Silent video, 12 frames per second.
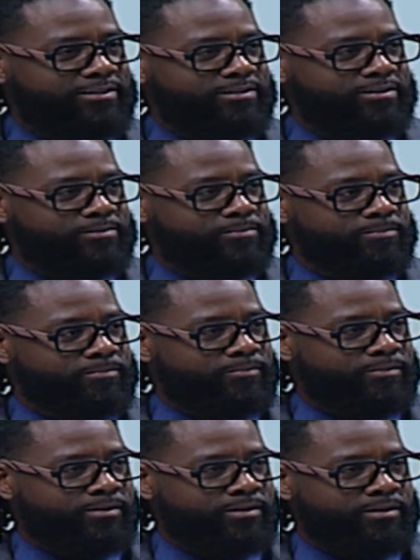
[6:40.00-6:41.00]

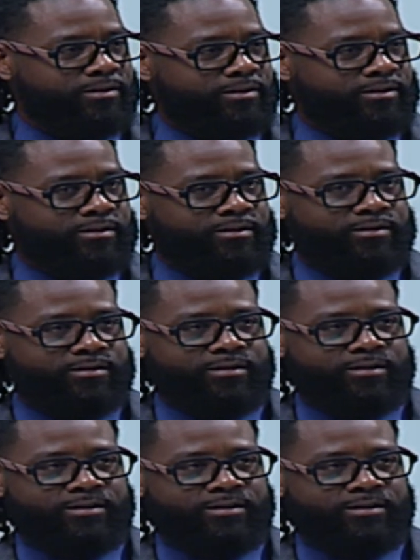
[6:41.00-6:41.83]
(silence)